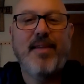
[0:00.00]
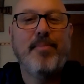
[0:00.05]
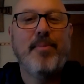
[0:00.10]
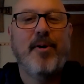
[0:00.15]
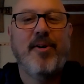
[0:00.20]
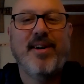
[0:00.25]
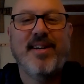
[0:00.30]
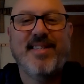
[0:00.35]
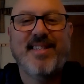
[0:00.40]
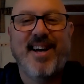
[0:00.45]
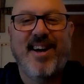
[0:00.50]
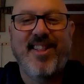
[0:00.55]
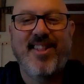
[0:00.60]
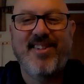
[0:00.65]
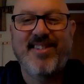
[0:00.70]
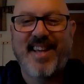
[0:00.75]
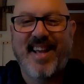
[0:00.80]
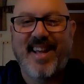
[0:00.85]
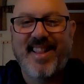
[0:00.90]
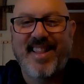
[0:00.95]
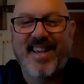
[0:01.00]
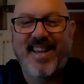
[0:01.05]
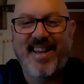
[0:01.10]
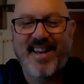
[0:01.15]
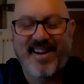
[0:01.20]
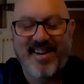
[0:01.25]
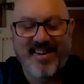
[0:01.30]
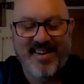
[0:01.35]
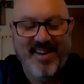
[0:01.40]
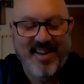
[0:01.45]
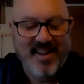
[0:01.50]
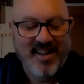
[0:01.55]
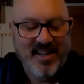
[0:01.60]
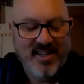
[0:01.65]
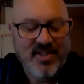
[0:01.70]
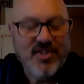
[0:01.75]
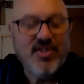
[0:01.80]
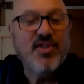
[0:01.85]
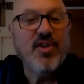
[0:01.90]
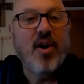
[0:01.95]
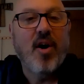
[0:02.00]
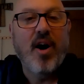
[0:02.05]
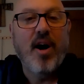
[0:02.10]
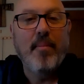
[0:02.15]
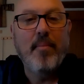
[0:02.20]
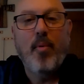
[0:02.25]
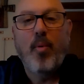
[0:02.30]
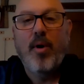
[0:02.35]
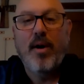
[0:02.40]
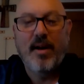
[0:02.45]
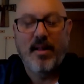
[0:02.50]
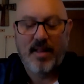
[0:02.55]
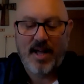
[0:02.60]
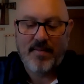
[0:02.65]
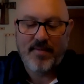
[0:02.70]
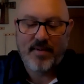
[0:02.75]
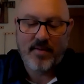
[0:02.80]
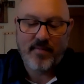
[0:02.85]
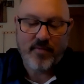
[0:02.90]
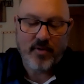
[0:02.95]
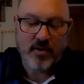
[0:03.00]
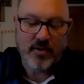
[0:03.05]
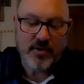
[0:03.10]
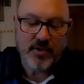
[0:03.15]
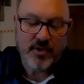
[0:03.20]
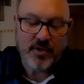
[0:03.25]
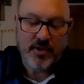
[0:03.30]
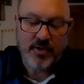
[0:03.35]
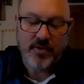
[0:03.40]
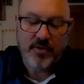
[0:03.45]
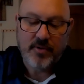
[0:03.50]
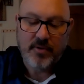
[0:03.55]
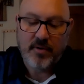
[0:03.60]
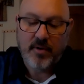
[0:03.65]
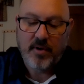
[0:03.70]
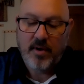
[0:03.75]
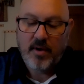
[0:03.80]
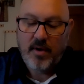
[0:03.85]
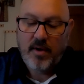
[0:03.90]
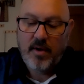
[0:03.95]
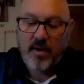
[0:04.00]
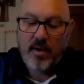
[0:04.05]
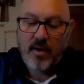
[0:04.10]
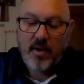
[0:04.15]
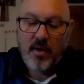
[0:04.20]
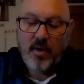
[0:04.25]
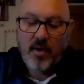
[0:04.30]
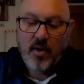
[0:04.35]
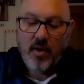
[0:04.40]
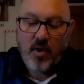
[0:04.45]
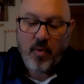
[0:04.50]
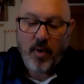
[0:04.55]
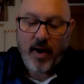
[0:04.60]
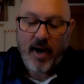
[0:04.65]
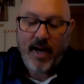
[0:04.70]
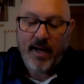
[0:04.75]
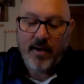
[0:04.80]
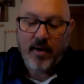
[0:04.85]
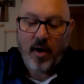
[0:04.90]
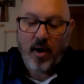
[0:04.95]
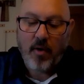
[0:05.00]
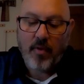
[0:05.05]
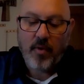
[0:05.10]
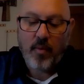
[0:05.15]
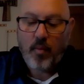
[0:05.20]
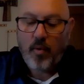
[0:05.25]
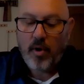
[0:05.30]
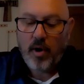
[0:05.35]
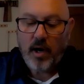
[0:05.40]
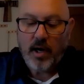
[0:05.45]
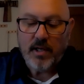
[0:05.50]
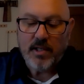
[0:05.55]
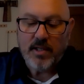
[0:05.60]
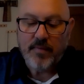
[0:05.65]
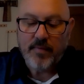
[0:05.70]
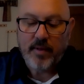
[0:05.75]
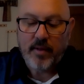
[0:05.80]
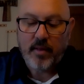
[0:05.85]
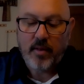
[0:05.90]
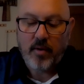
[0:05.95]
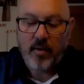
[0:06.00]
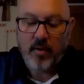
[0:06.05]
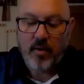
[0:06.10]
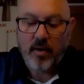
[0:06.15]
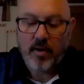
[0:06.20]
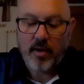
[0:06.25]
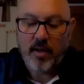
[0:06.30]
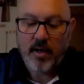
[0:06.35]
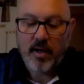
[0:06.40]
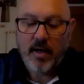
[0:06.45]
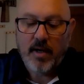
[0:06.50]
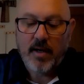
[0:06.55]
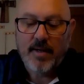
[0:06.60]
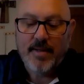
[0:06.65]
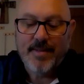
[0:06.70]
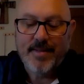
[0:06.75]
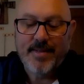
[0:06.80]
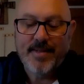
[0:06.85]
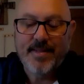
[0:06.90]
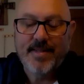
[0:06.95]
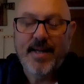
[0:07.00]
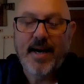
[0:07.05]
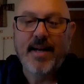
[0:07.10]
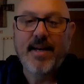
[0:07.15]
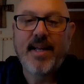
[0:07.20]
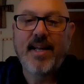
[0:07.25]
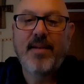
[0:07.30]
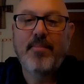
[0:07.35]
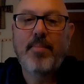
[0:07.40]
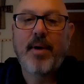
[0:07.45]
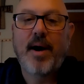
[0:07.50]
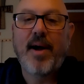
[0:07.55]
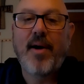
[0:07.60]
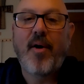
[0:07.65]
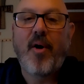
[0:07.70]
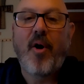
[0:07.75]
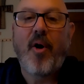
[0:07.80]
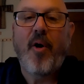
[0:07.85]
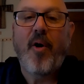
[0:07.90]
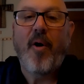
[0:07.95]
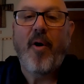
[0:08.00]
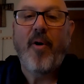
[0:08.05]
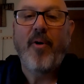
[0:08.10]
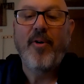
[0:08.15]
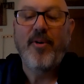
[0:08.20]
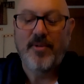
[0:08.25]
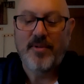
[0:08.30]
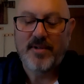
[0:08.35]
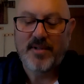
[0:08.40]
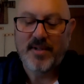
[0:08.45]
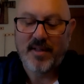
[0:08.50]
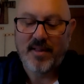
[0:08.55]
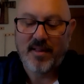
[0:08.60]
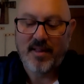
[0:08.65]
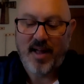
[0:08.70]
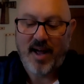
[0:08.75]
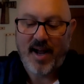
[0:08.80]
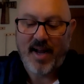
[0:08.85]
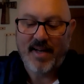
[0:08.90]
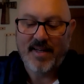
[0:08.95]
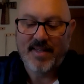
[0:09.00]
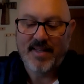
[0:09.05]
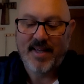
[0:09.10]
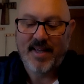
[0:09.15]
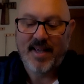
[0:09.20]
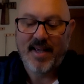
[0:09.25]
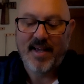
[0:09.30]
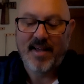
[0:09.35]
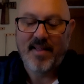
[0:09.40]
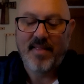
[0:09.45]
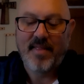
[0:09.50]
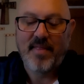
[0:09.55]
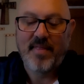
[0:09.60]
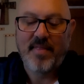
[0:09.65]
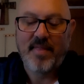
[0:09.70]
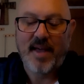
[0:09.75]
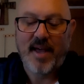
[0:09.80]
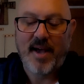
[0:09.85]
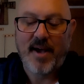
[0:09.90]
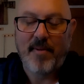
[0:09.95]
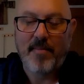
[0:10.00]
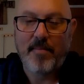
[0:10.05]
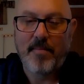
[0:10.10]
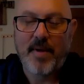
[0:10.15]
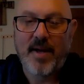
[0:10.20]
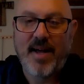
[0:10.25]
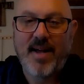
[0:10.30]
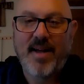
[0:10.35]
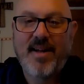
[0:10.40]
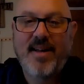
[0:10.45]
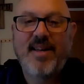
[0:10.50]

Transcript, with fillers: Faith Pocatello Daily here. Psalm 111, verse 2. Great are the works of the Lord, studied by all who delight in them.